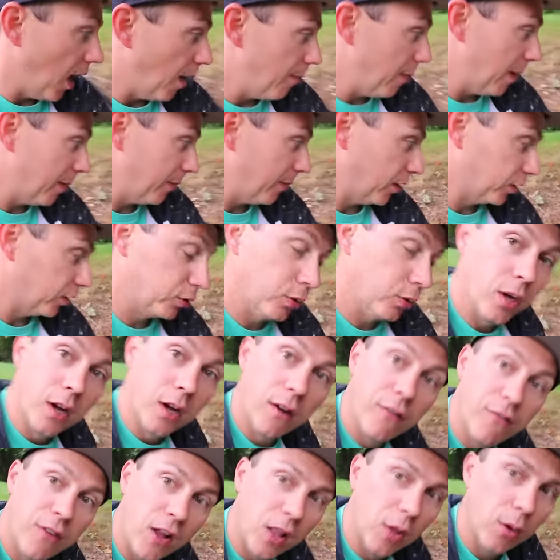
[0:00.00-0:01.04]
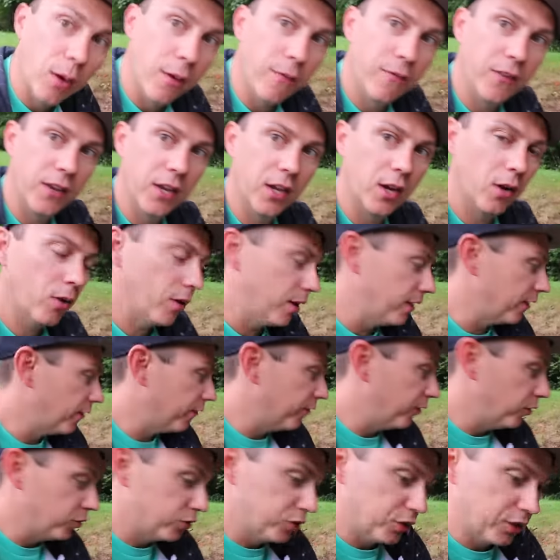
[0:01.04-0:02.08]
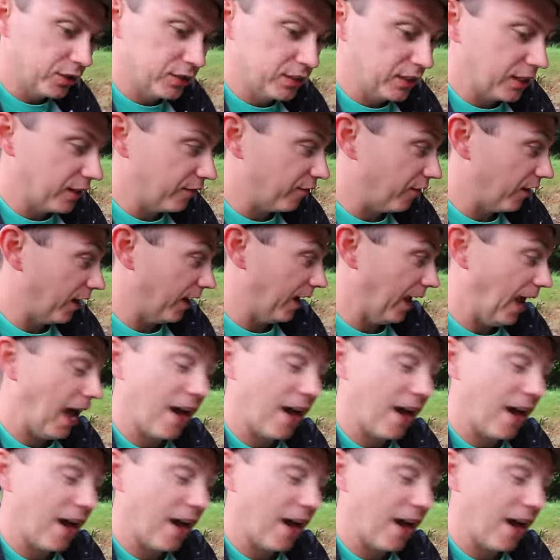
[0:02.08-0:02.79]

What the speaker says: Maybe I'll do a follow-up video in the future to see if I